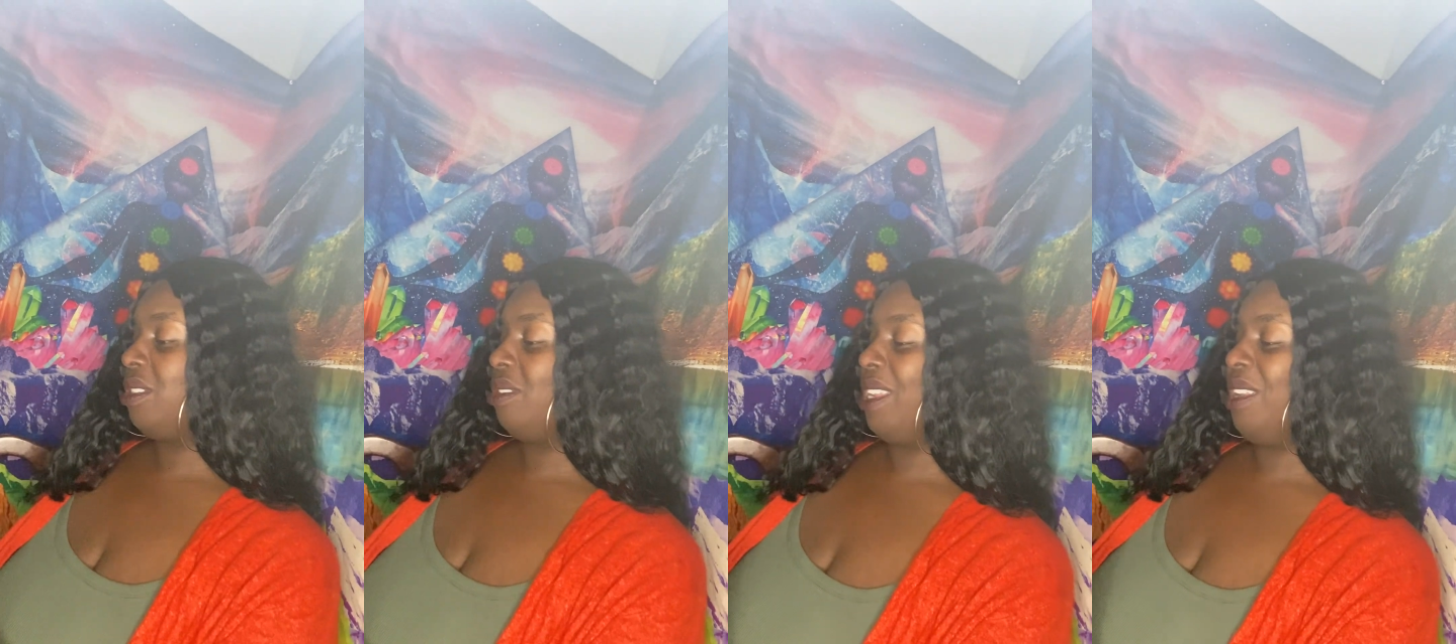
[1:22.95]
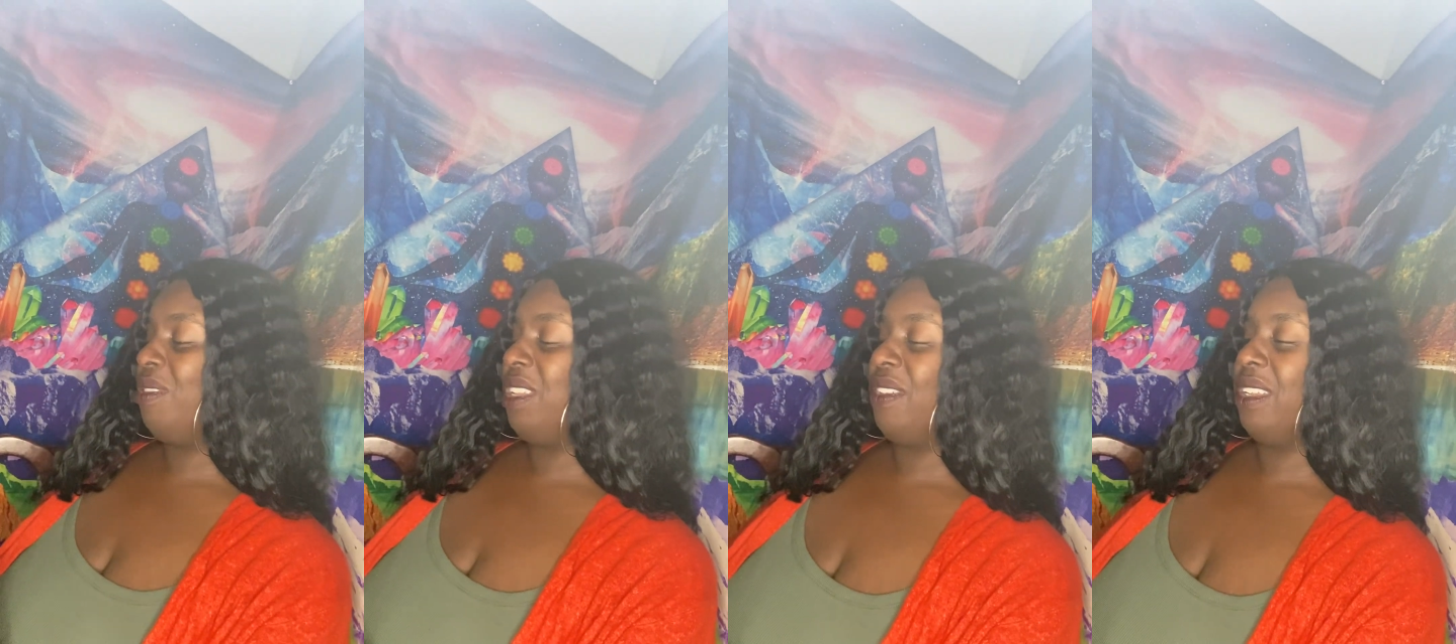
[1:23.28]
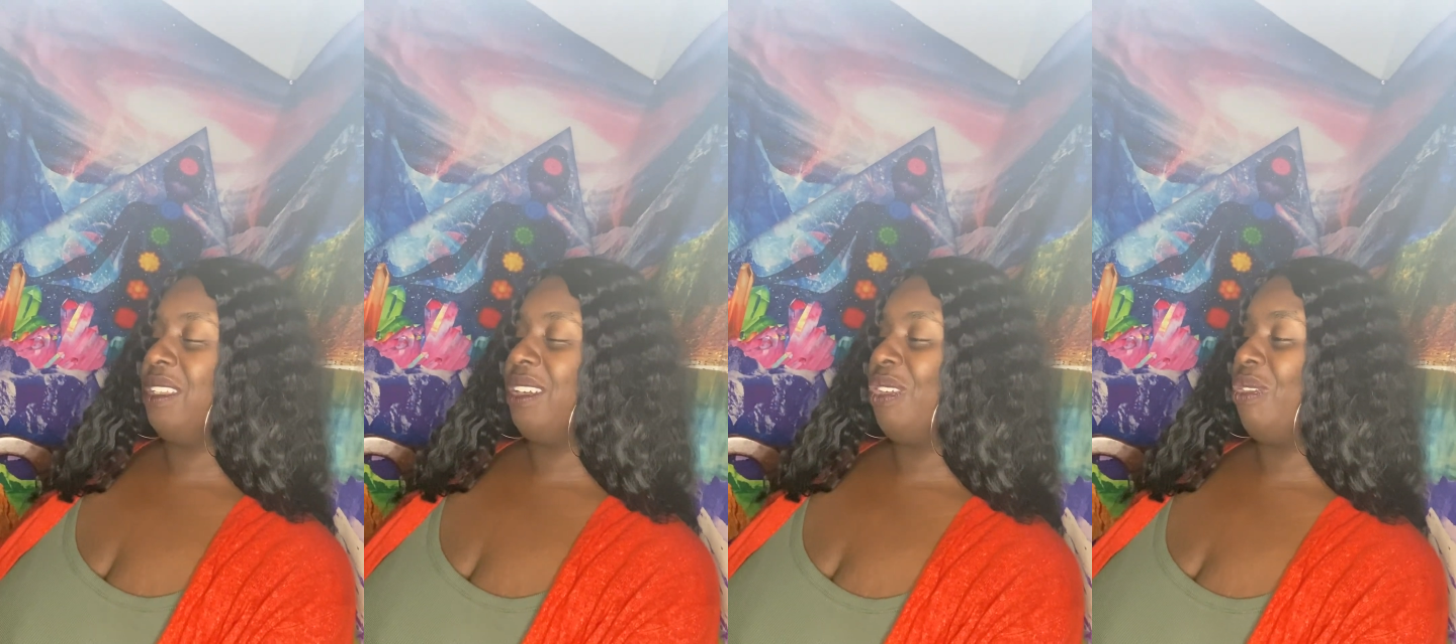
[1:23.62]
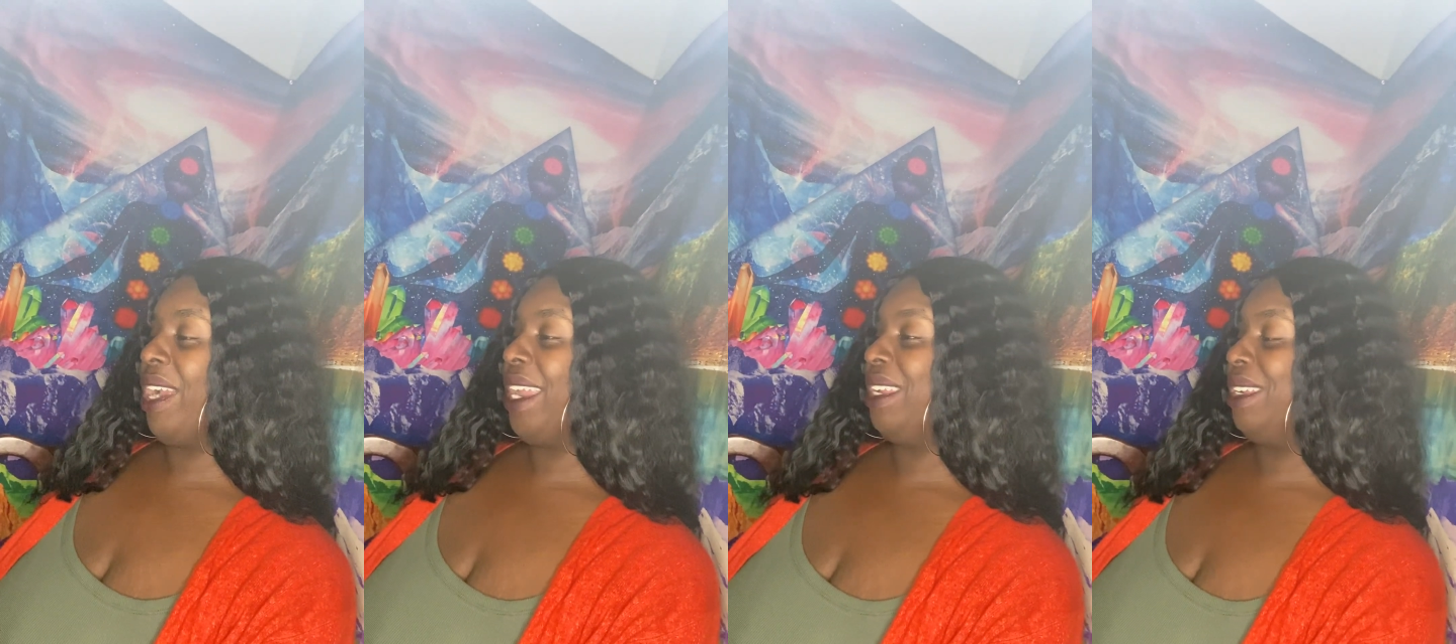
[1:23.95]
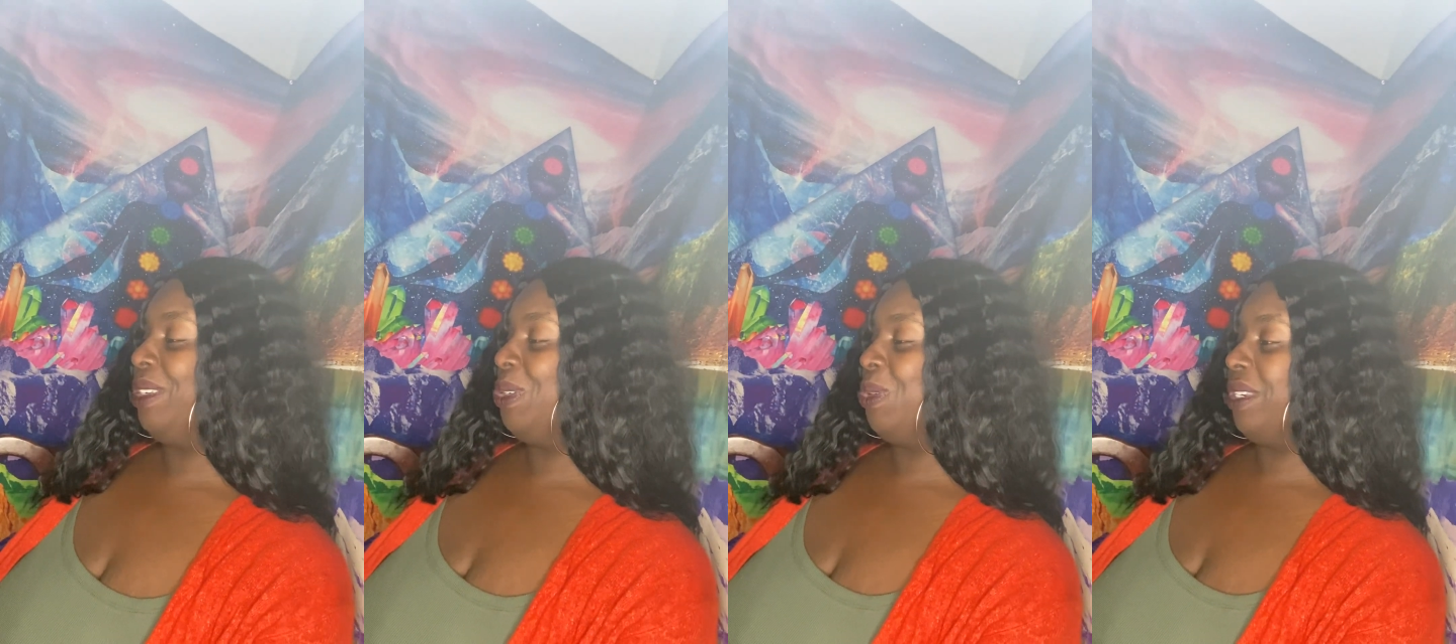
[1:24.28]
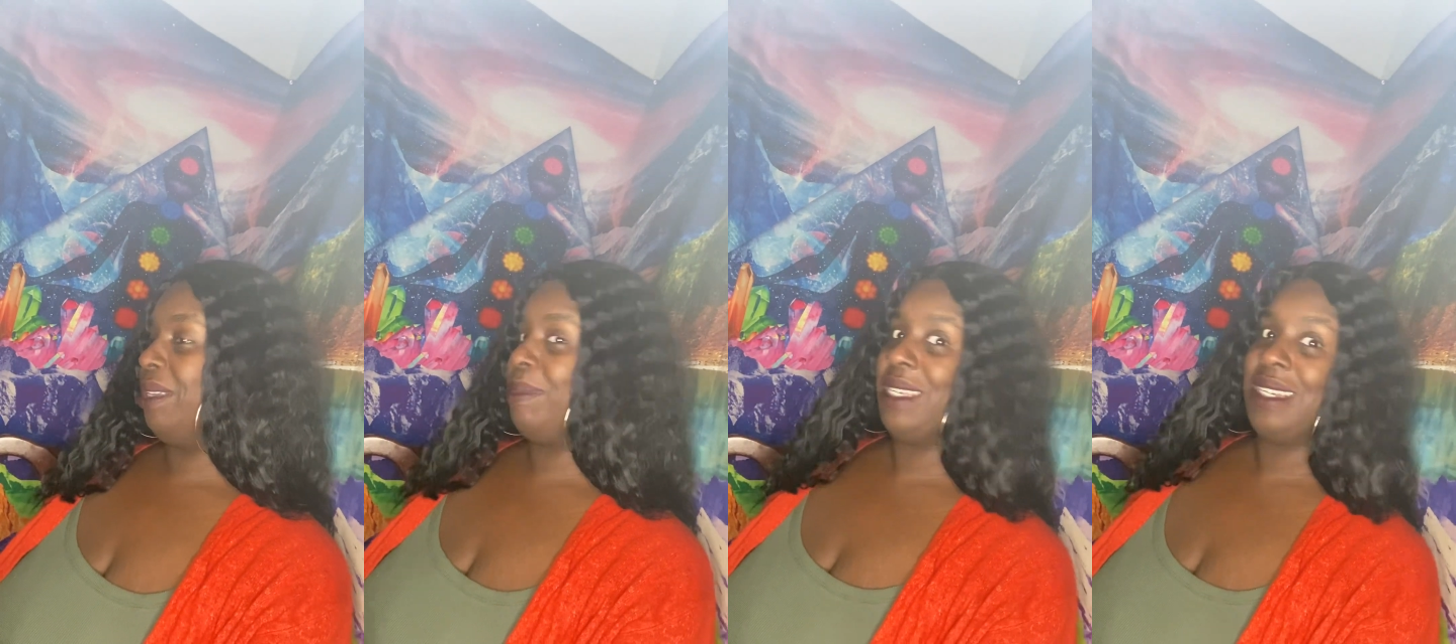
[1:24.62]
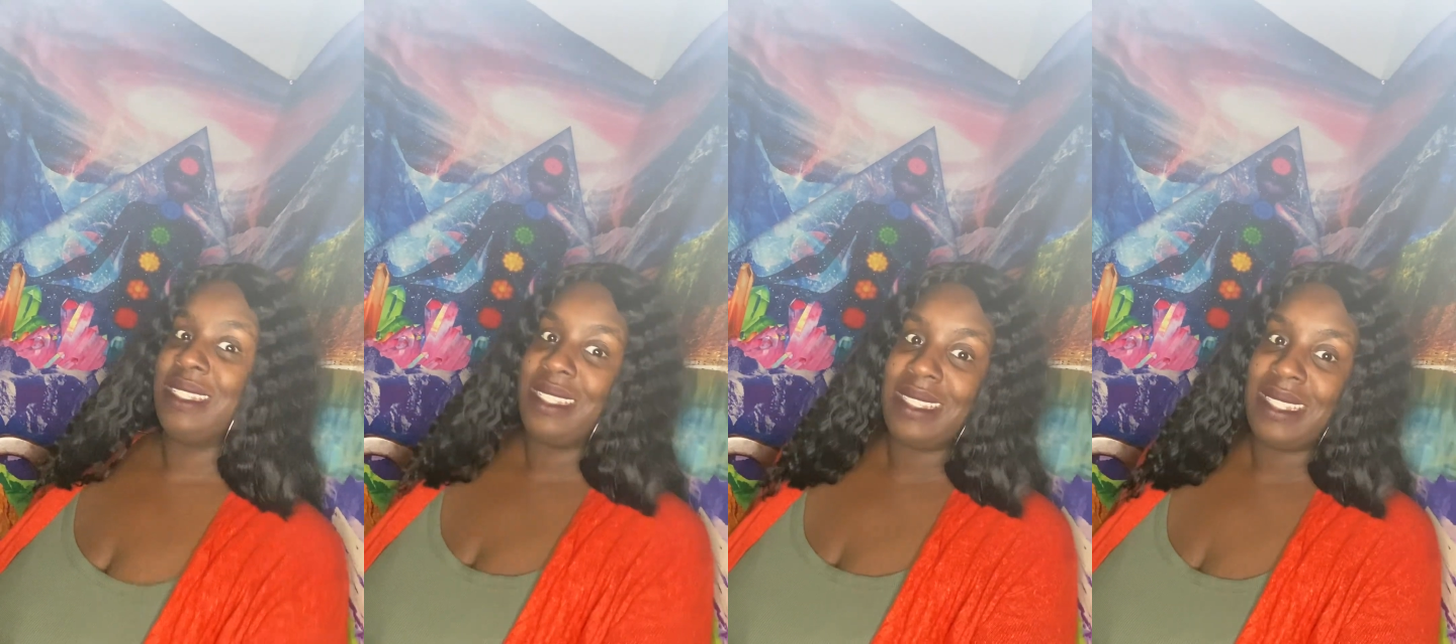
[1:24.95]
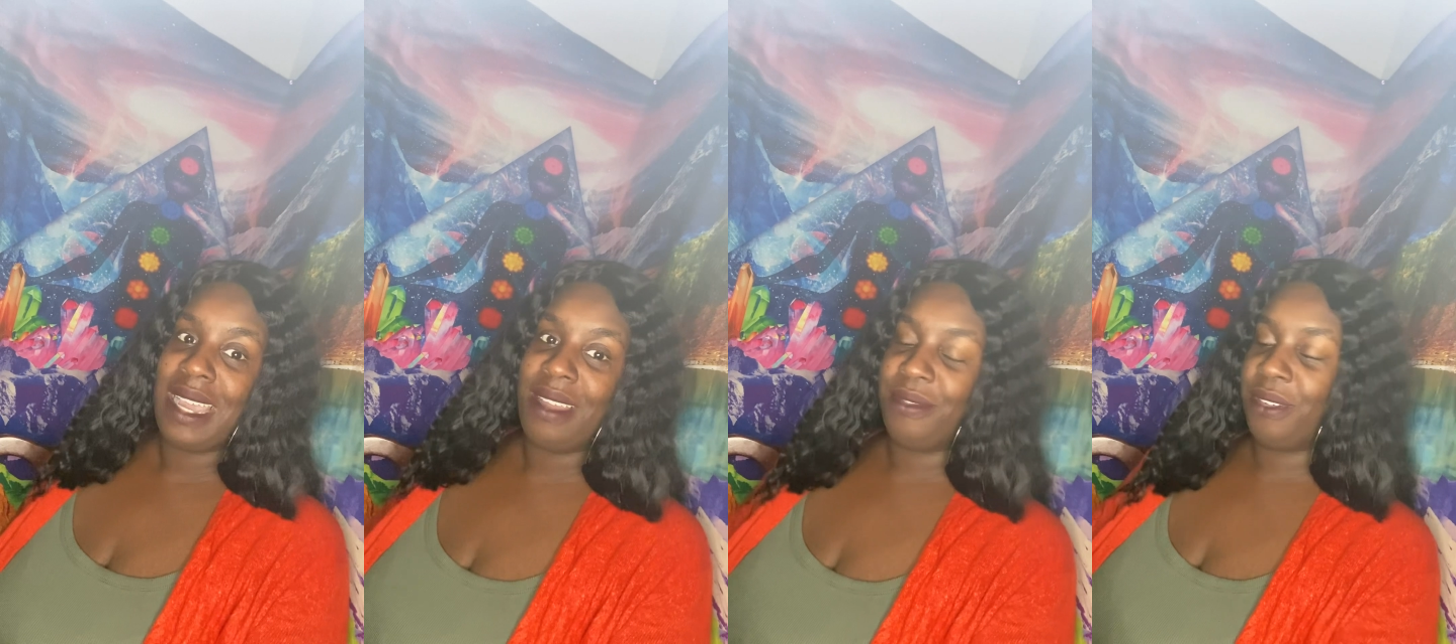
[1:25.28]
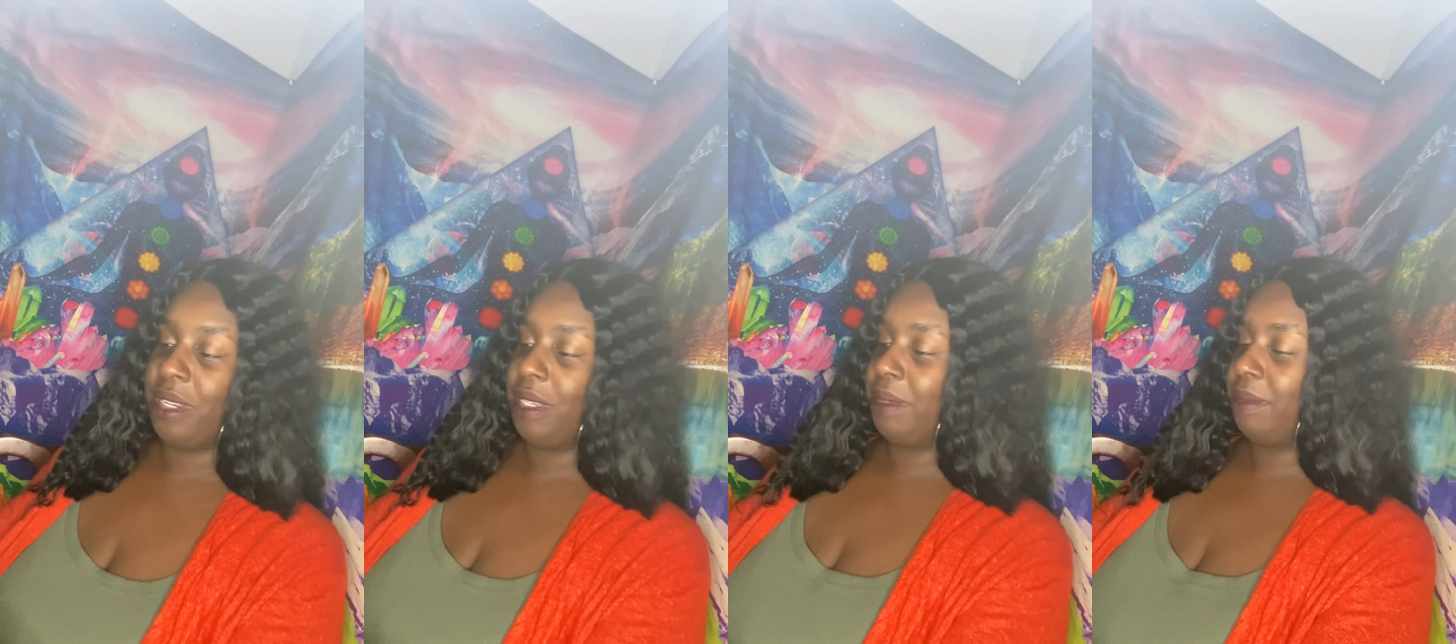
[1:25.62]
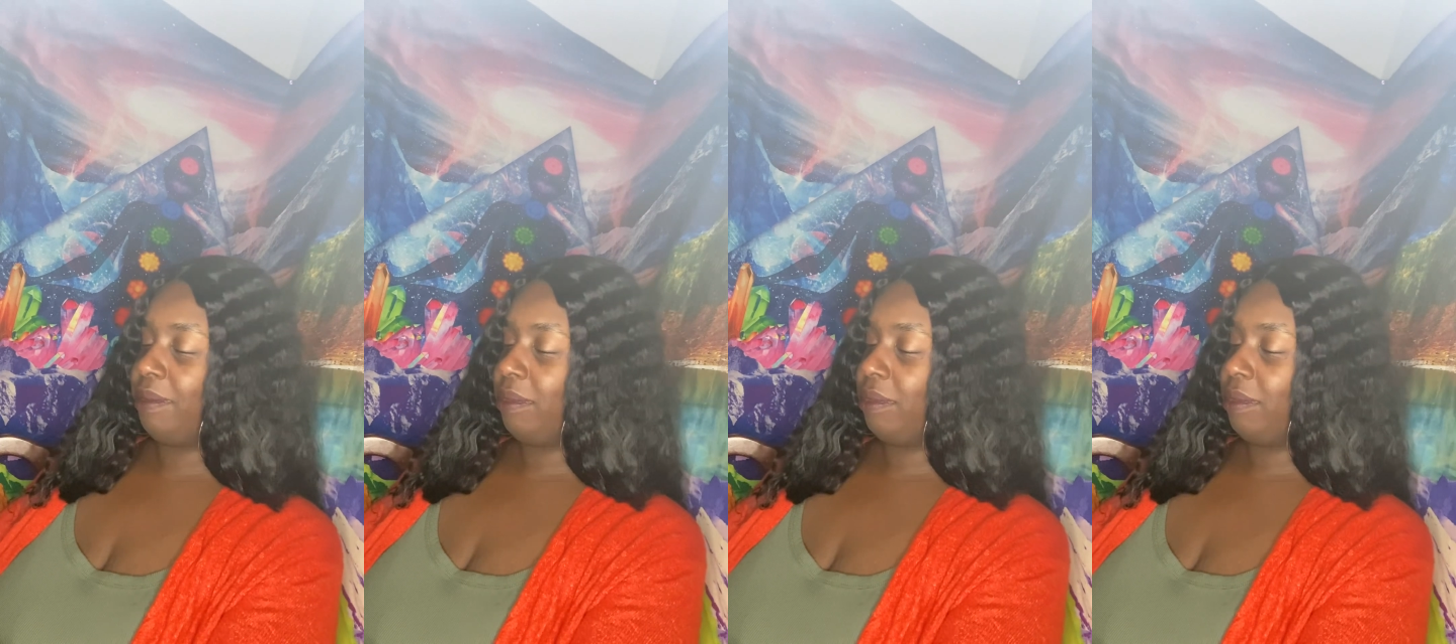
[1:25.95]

so they don't even look right doing it because it's not for them.